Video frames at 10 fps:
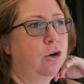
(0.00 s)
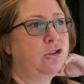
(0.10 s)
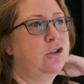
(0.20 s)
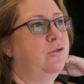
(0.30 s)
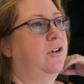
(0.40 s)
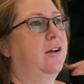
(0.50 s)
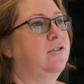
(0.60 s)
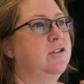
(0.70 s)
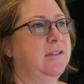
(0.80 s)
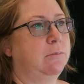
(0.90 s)
not too
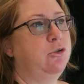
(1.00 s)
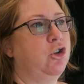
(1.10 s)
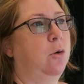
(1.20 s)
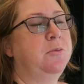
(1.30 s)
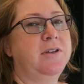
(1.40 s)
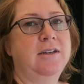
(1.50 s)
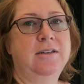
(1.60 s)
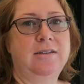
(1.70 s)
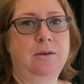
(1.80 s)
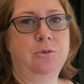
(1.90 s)
far to some shops
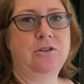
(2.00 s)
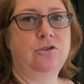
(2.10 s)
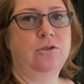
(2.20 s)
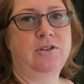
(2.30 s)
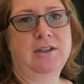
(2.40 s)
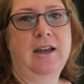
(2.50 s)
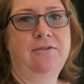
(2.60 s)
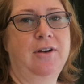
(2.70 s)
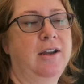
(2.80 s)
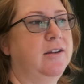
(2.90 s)
and to some restaurants and
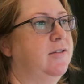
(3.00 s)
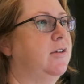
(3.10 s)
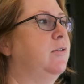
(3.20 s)
cafes.